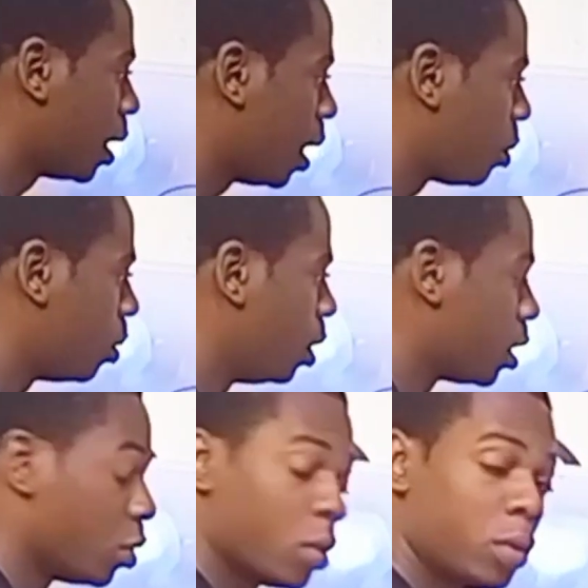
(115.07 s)

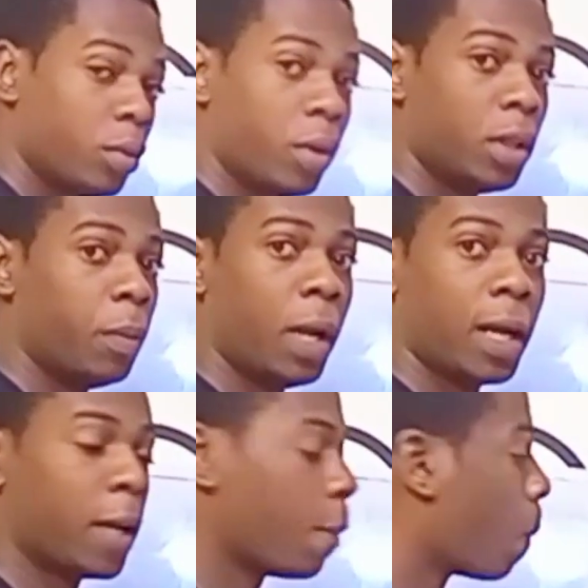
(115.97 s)
accumulation is what we call the
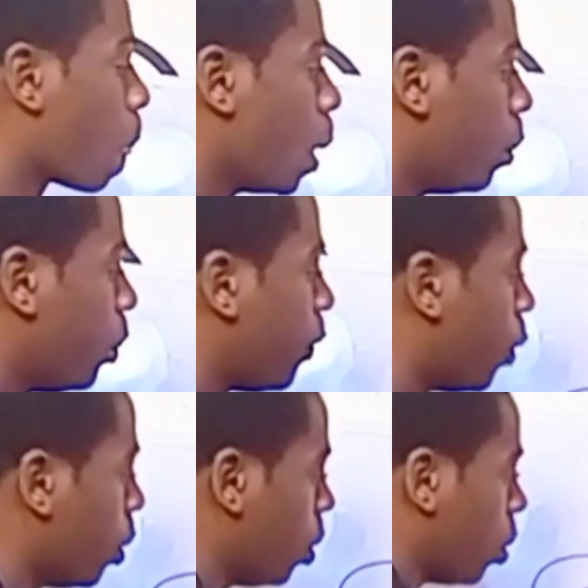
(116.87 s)
plaque.
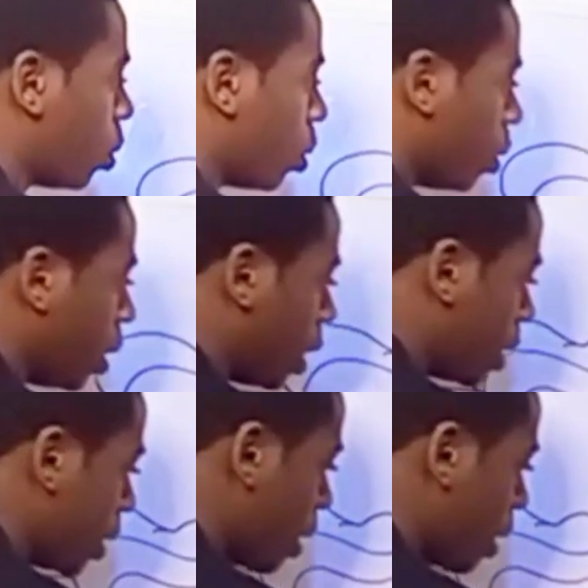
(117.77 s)
Before you know, this